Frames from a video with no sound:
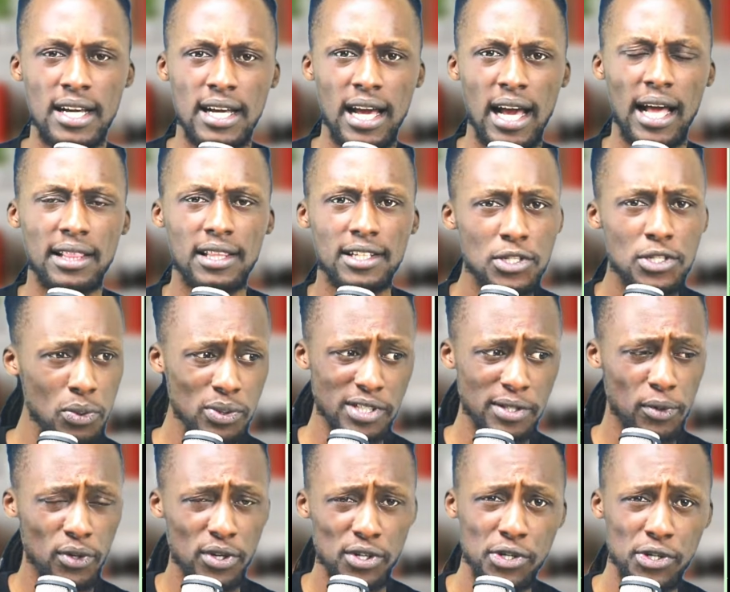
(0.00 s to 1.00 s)
And the tools I'm
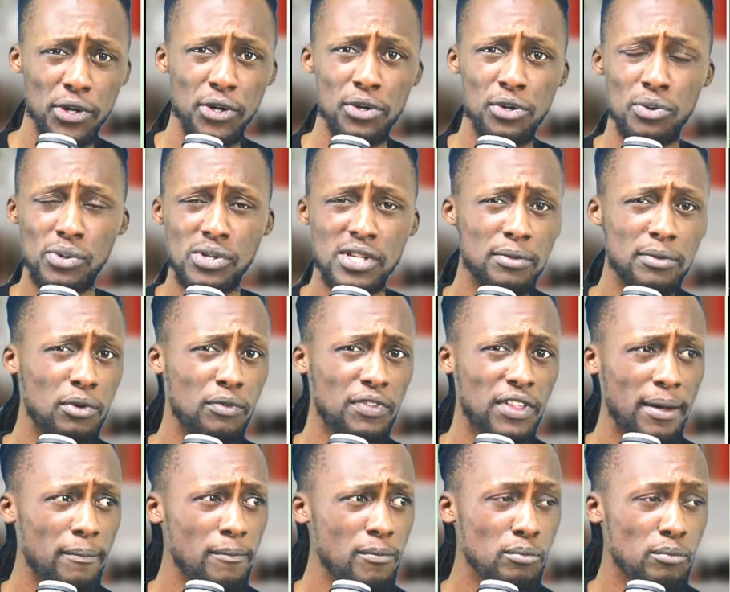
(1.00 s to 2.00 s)
going to show you,
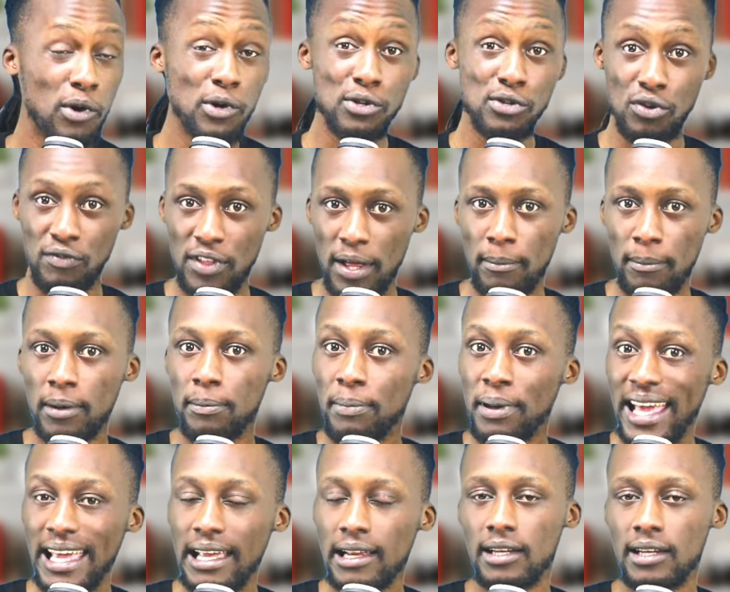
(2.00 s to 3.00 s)
most of them are
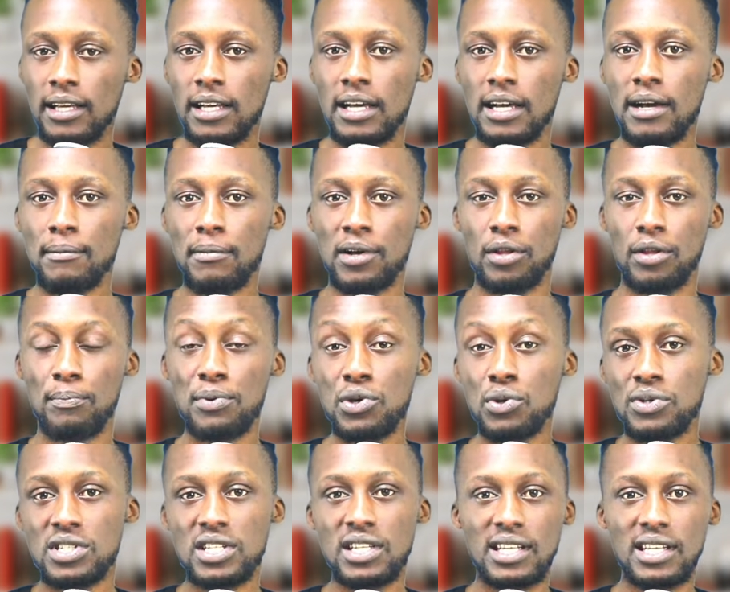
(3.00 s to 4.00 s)
paid, but the
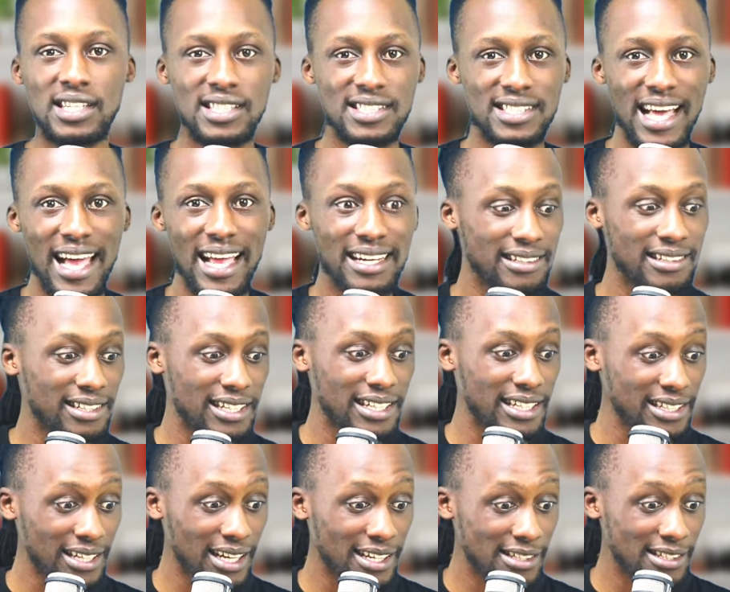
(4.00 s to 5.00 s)
beauty is that
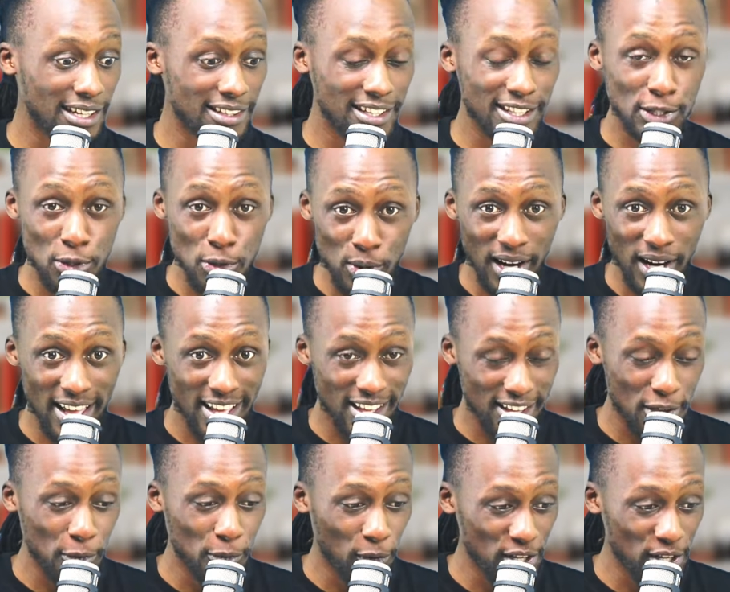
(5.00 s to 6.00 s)
the tool like
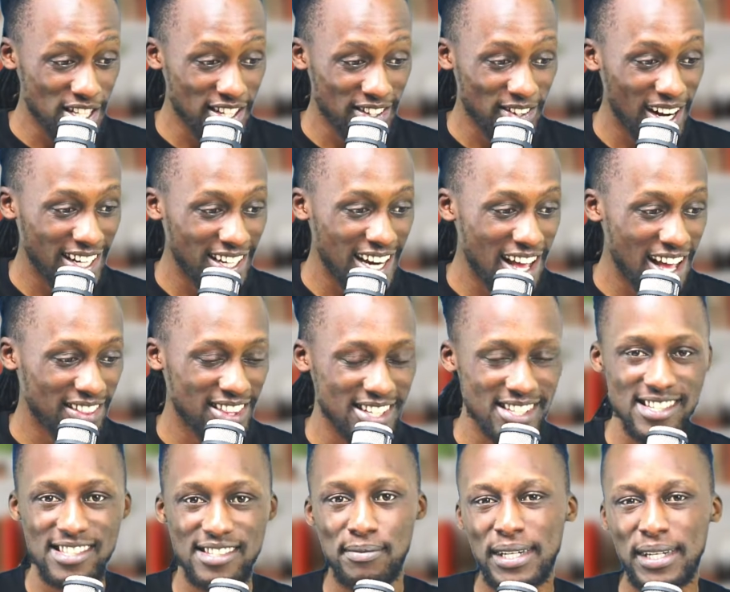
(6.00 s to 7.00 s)
you're watching right now, this
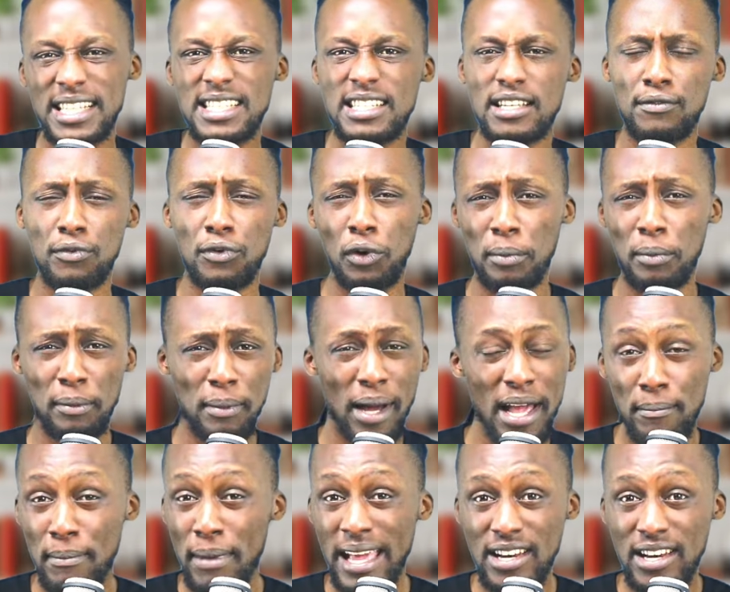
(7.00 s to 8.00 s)
is Merch Informer, my
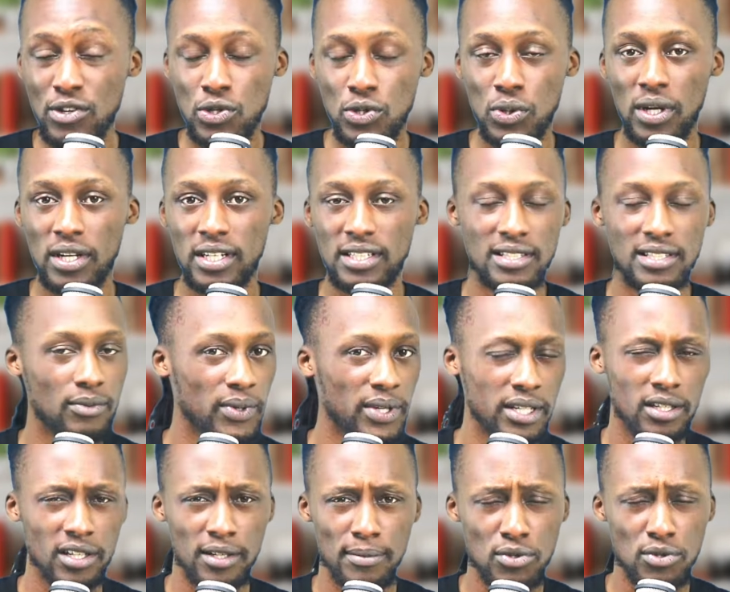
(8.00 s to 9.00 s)
main tool when it
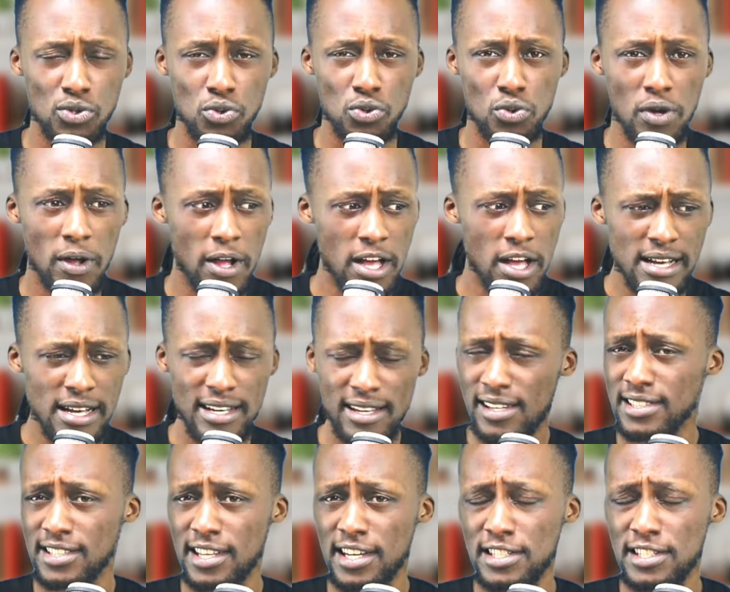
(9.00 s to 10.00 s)
comes to
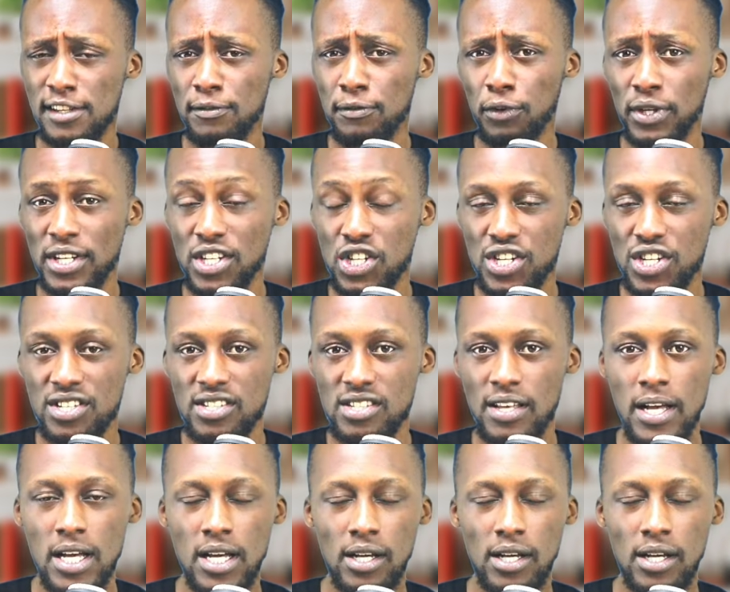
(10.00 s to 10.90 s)
searching for niches.